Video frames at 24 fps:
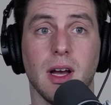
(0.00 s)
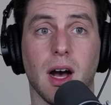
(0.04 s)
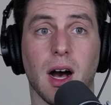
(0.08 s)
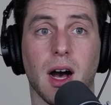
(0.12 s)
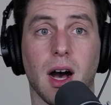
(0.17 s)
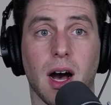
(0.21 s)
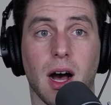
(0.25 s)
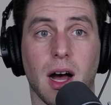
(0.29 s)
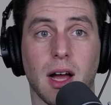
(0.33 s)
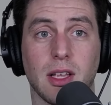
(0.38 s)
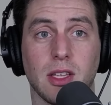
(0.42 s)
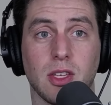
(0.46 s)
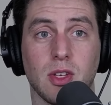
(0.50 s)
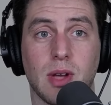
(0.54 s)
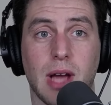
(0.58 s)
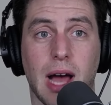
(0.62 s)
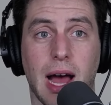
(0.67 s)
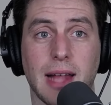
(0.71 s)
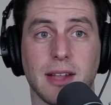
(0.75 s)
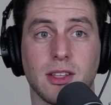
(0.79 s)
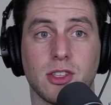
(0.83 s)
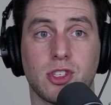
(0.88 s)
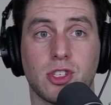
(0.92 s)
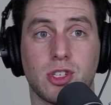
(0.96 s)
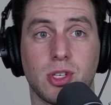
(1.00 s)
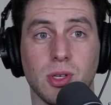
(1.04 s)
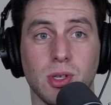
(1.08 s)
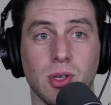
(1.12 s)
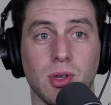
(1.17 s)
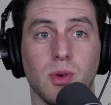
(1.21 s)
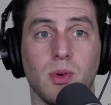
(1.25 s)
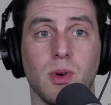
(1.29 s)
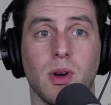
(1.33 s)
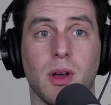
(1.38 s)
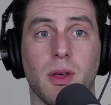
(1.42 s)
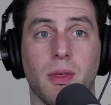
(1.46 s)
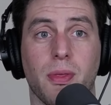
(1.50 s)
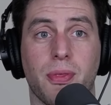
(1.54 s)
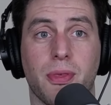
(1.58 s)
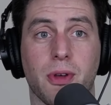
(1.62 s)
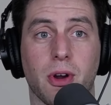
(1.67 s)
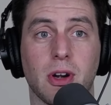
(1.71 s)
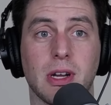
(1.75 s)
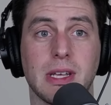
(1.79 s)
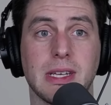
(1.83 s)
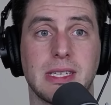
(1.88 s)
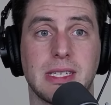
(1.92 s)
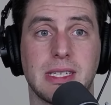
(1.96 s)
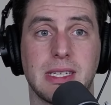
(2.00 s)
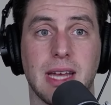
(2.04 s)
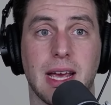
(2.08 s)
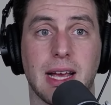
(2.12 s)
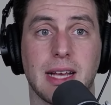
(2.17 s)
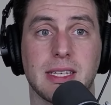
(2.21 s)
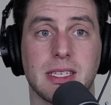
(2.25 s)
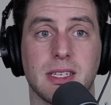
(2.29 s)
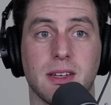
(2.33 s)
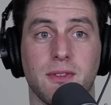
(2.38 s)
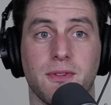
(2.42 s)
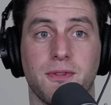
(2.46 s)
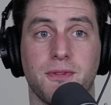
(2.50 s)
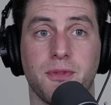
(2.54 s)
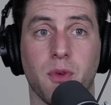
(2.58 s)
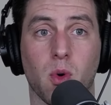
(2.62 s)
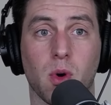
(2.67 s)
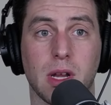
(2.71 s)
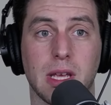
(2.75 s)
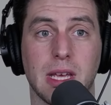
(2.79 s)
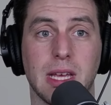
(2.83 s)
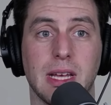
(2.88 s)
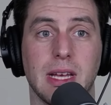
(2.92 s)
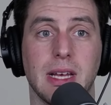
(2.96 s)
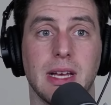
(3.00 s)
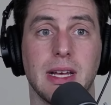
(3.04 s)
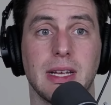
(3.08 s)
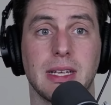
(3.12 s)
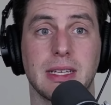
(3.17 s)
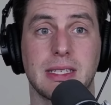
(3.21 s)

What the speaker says: You got 2, 36, 40,